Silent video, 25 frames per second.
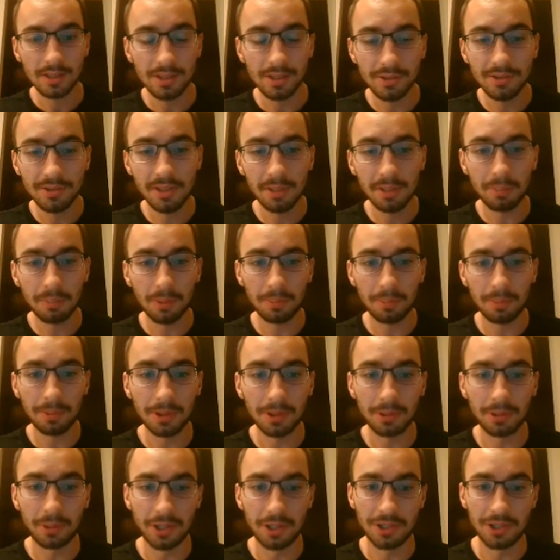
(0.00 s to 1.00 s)
Using the
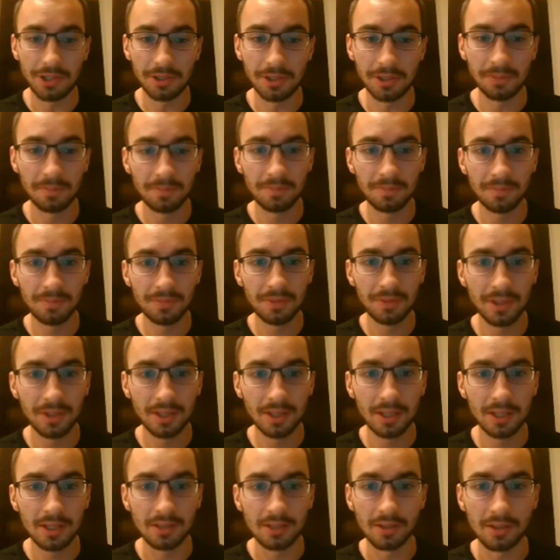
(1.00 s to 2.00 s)
appropriate equation,
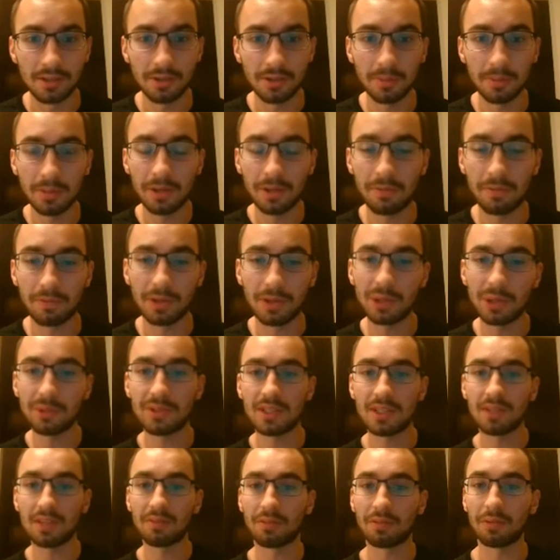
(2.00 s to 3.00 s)
determine the
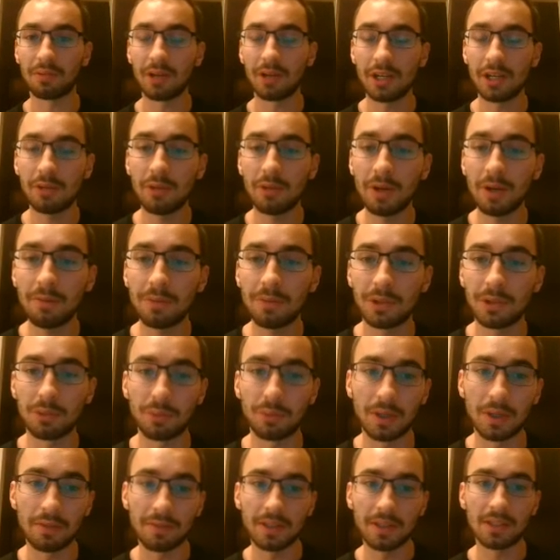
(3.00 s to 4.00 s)
frequency of a radio wave with a
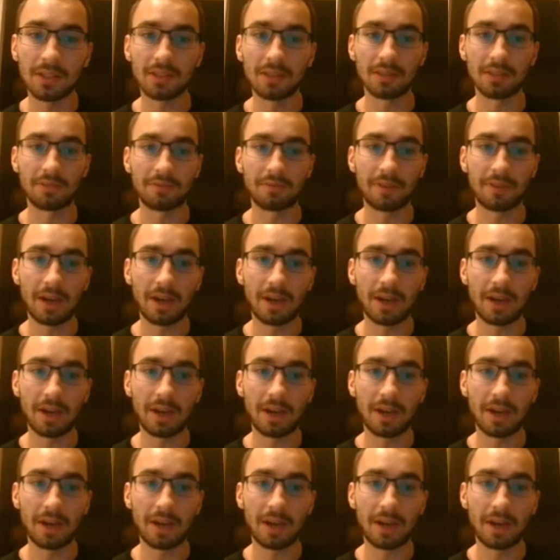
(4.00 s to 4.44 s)
wavelength of